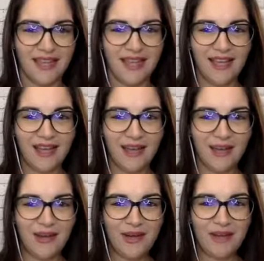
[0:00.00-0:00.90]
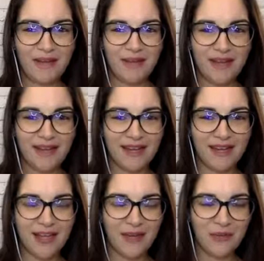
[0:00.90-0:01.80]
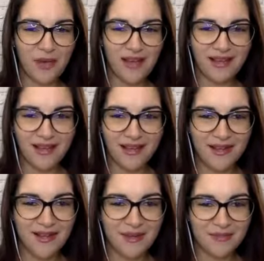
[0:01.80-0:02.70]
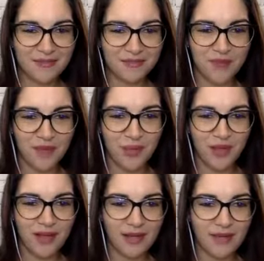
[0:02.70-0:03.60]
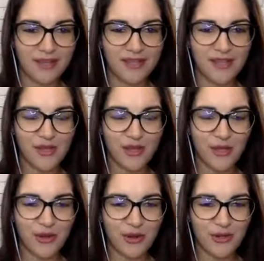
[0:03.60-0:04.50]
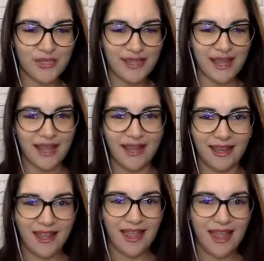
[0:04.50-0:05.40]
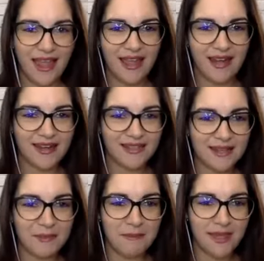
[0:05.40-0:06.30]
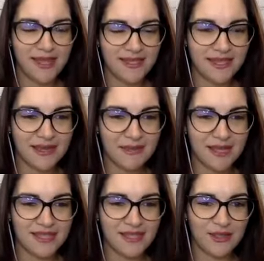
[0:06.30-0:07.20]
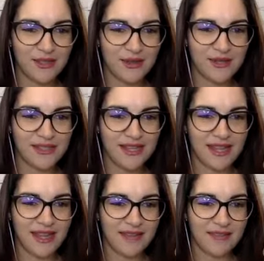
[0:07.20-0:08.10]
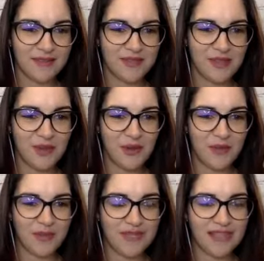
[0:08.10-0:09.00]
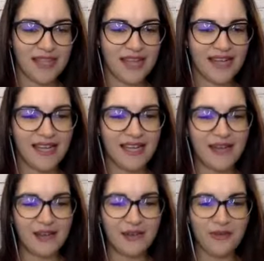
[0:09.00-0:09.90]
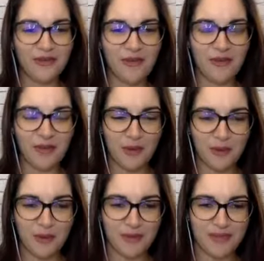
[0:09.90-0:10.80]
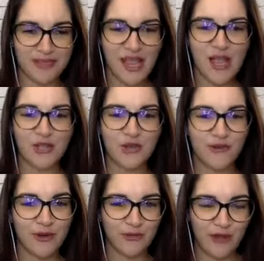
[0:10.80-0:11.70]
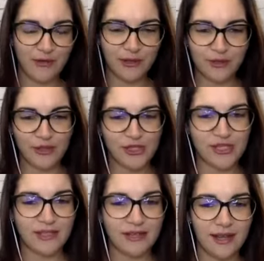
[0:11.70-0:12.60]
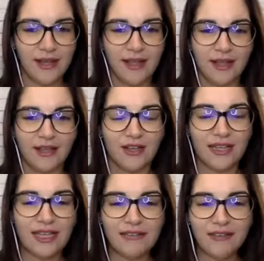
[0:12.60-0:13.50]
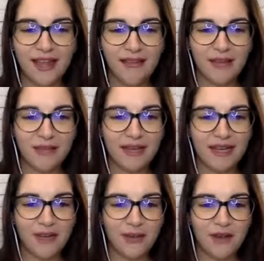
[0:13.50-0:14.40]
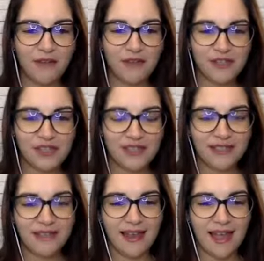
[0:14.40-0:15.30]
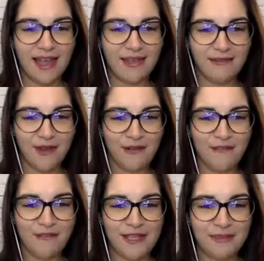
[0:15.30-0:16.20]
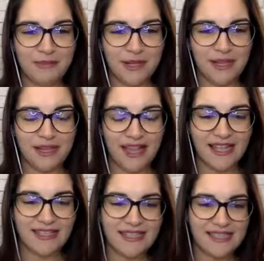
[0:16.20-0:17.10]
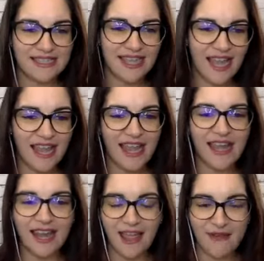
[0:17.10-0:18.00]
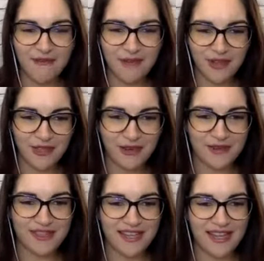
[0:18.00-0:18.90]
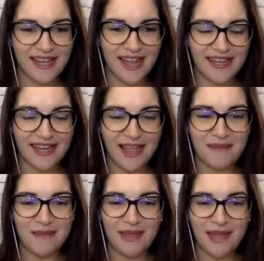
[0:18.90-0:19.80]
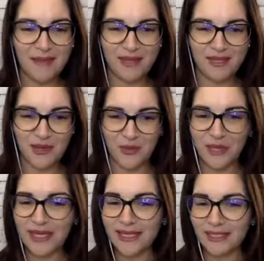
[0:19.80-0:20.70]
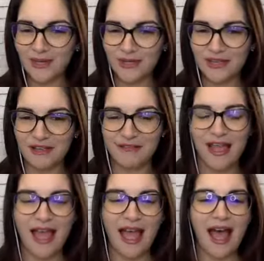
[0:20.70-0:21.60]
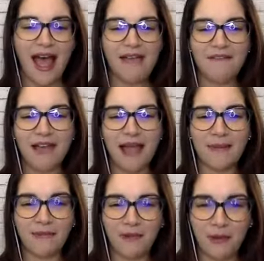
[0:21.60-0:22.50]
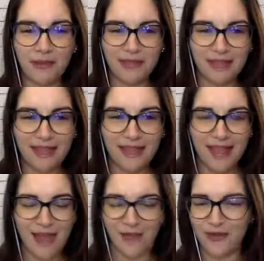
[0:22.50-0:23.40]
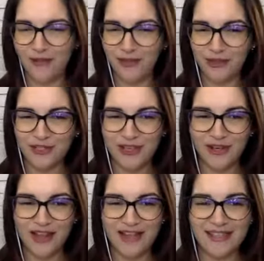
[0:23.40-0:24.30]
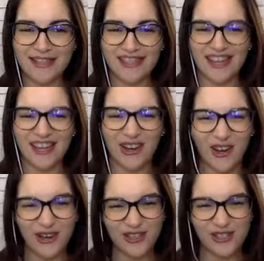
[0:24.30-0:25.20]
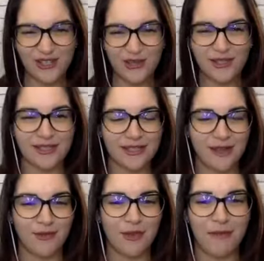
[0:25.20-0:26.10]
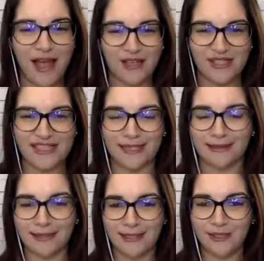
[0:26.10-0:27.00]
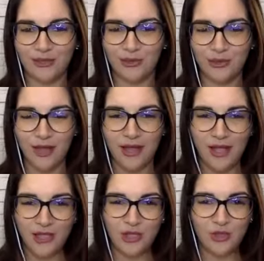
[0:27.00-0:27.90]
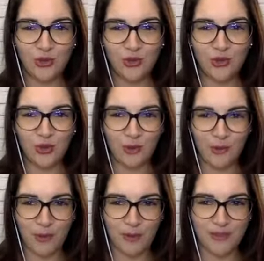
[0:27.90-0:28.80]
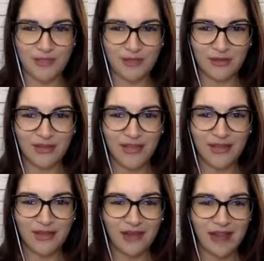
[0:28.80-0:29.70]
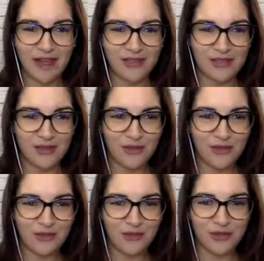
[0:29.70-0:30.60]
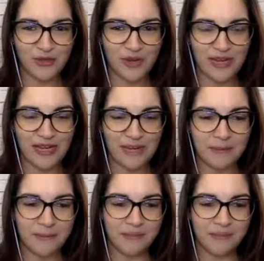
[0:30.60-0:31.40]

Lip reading: Hello, everybody, and welcome. Welcome. It is Thursday, and it is an amazing, amazing Thursday. So this is Teany Hidalgo from Your Purpose Driven Revolution. Good evening, everybody. We're officially live on Facebook, and today and every Thursday at 9 p.m., it's your weekly dose of high vibe, forward thinking, and revolutionary content that encourages you to discover the passions that lead you to your purpose. So thank you guys so much for joining.